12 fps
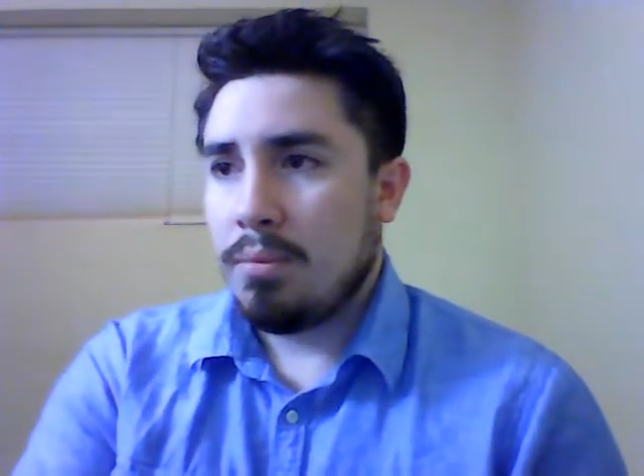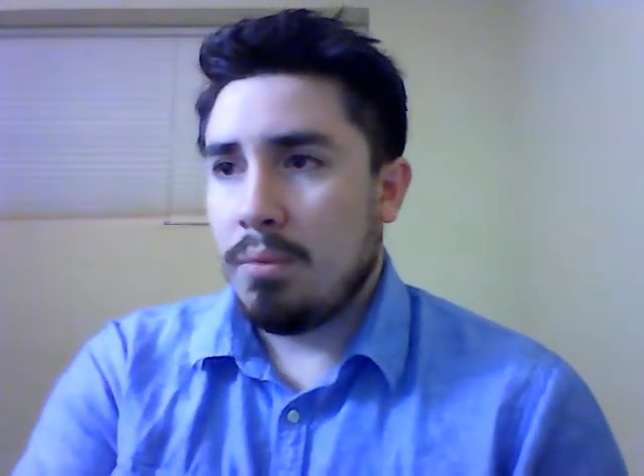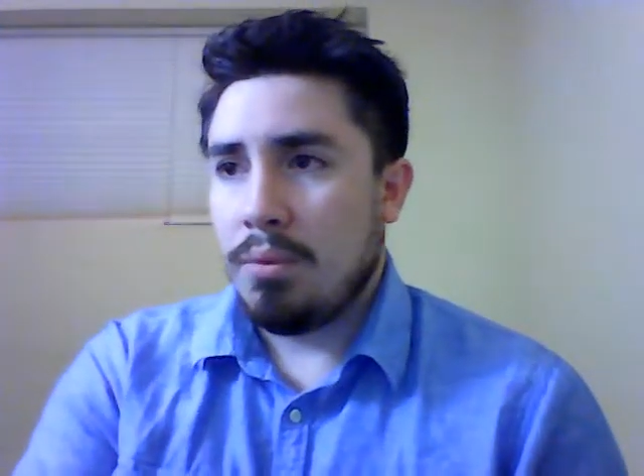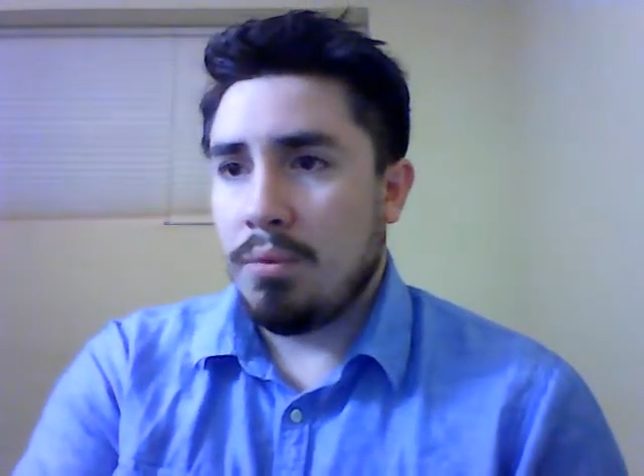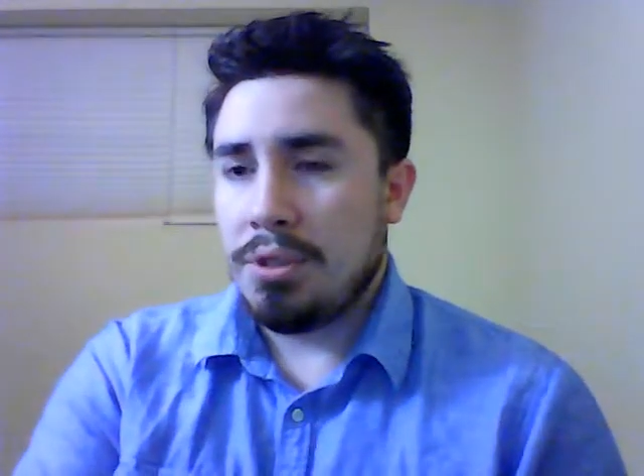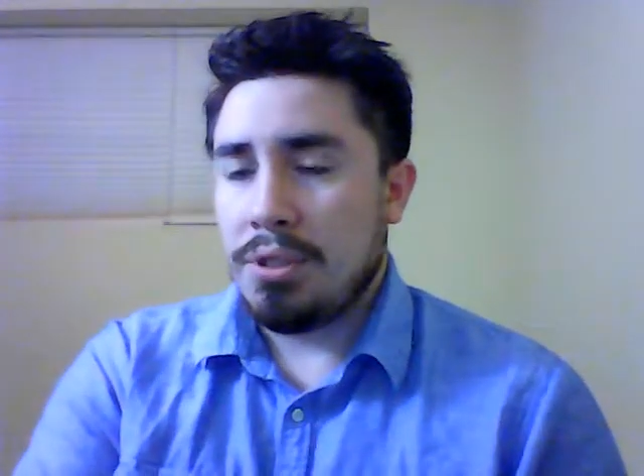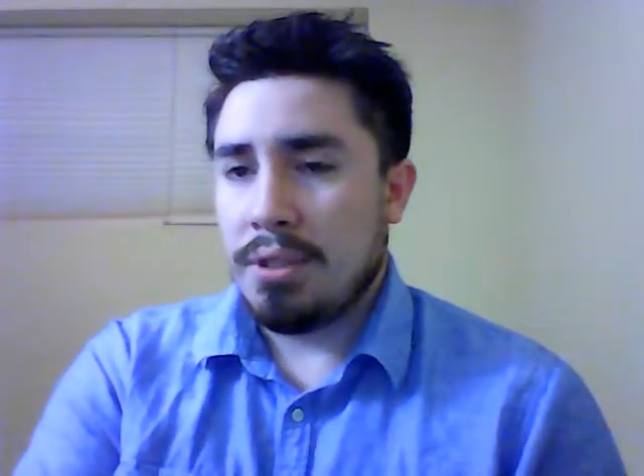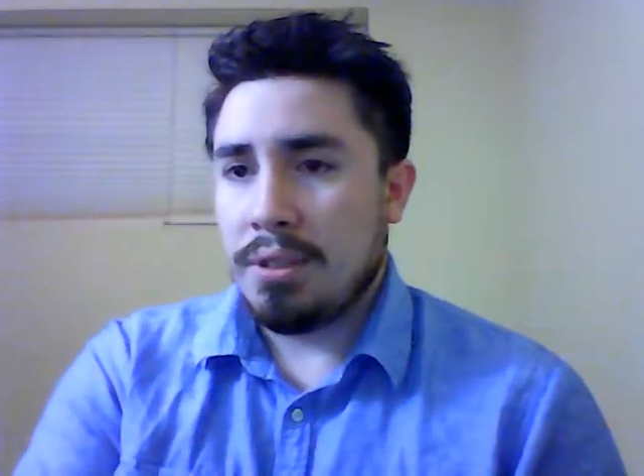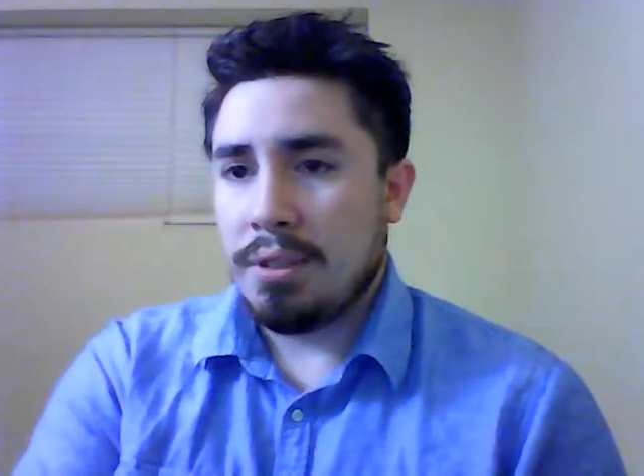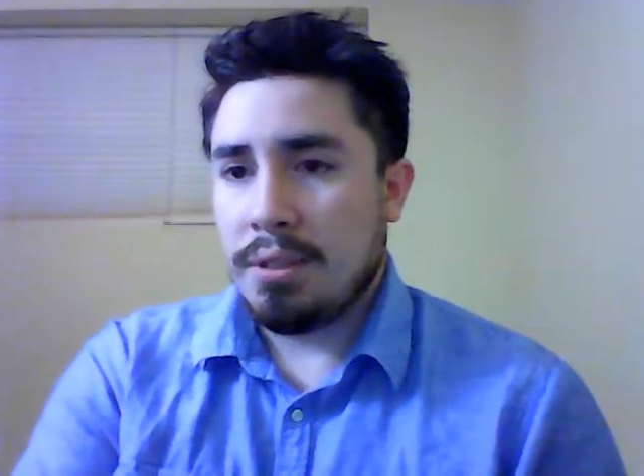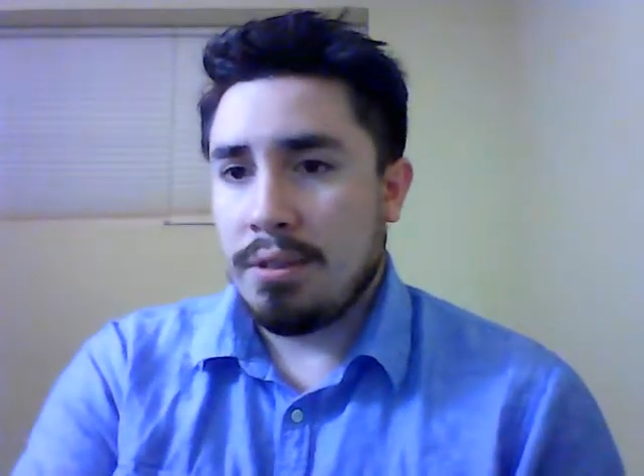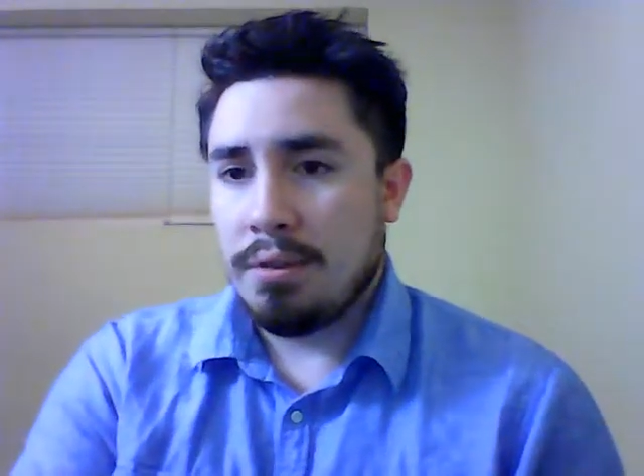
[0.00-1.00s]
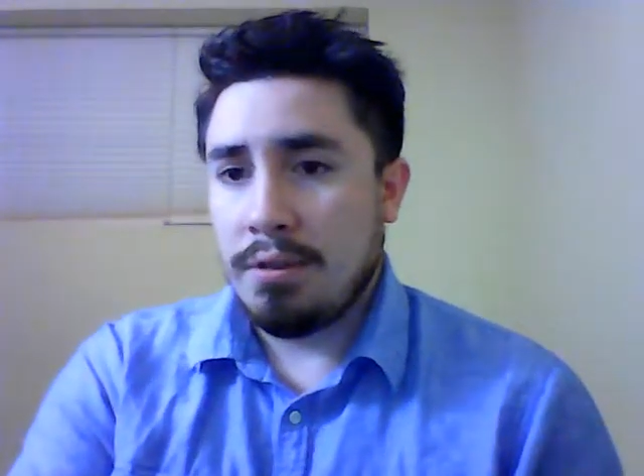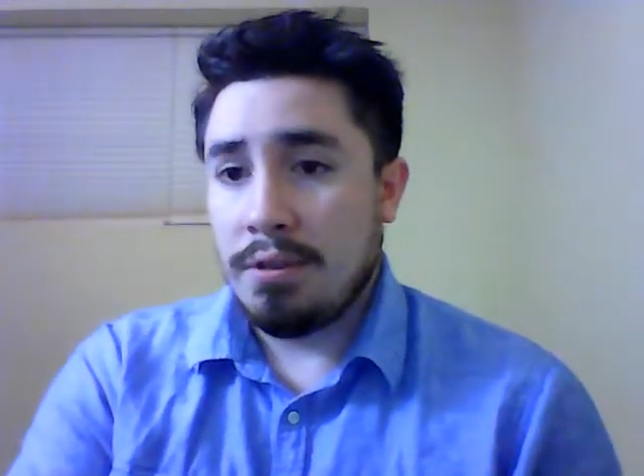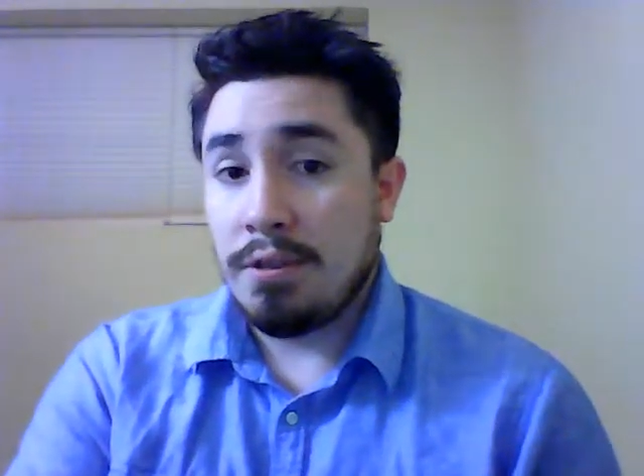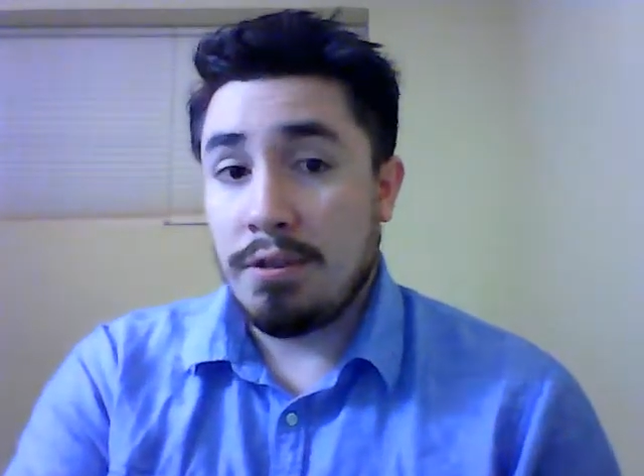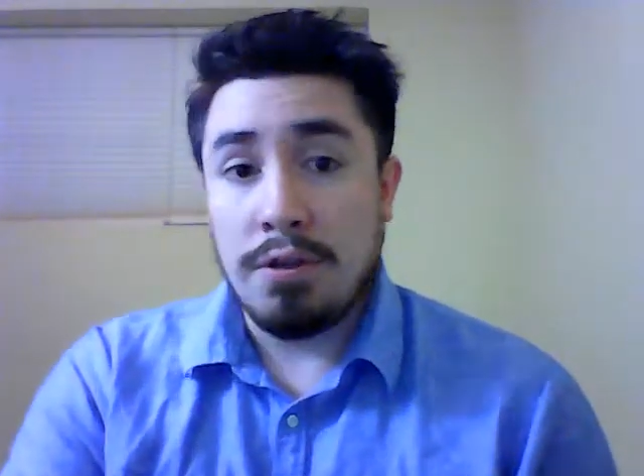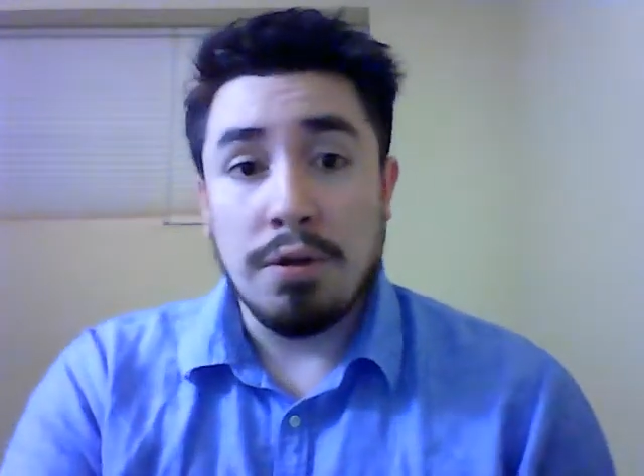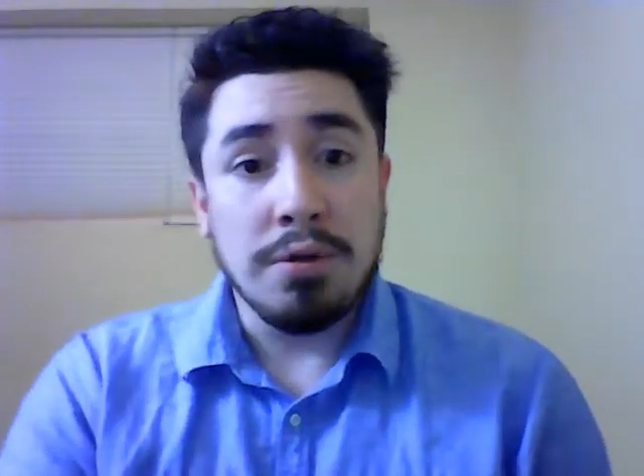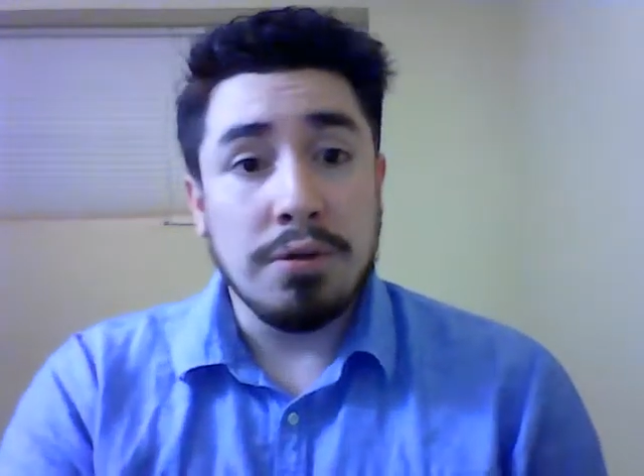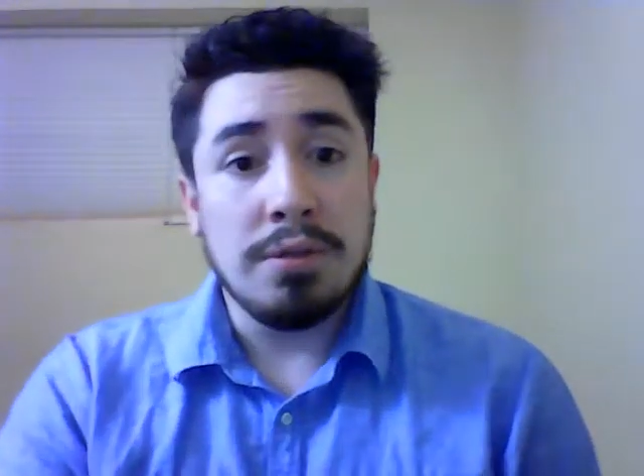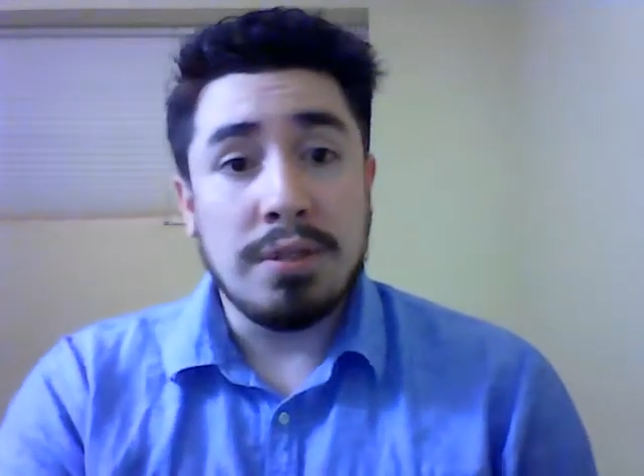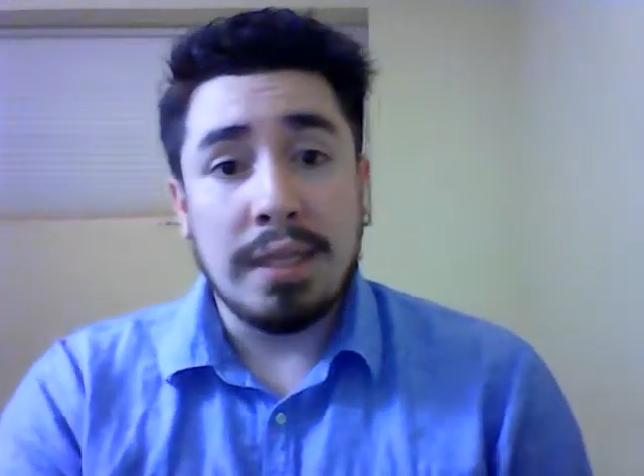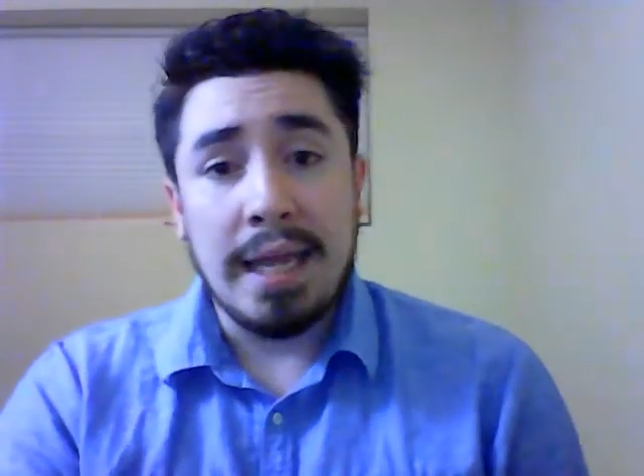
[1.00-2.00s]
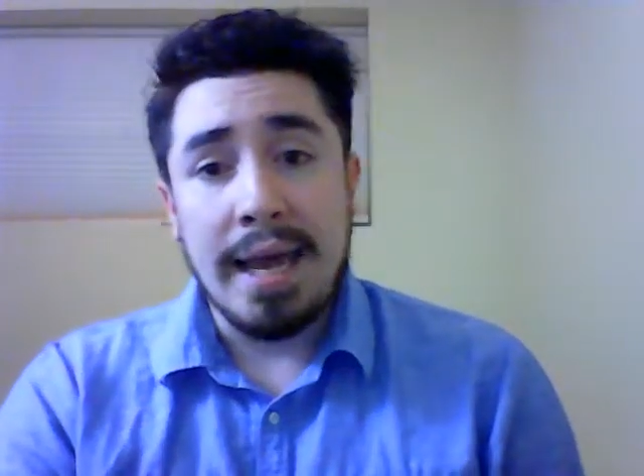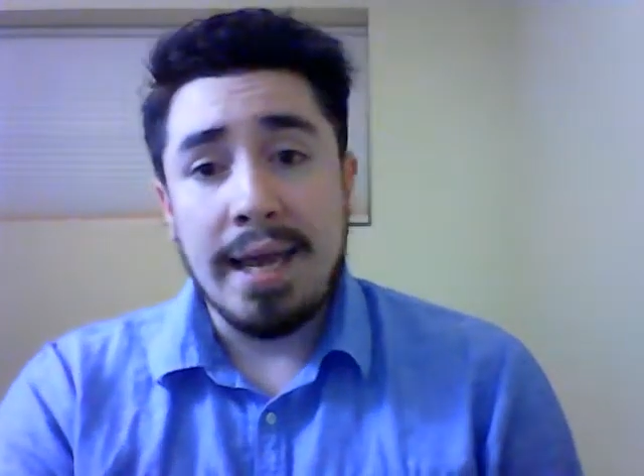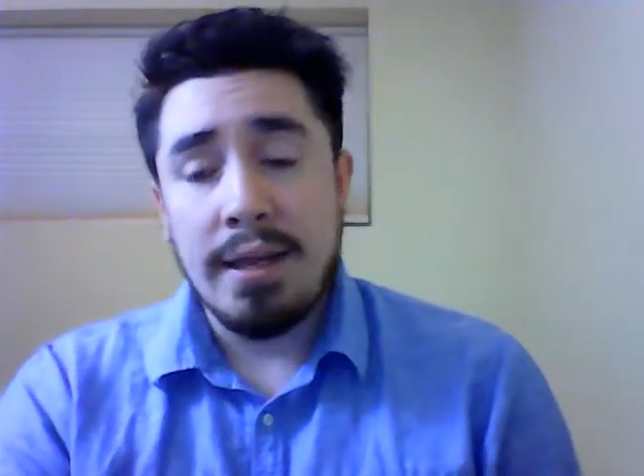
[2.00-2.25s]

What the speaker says: which is still used today.